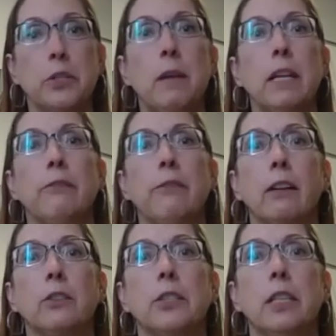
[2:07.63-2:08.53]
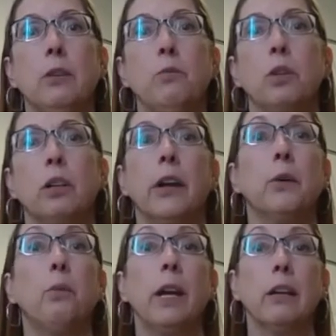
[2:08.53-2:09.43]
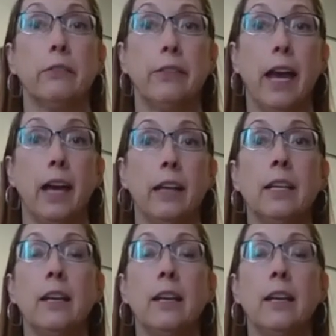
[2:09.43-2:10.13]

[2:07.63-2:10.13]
Many faculty were unaware of that.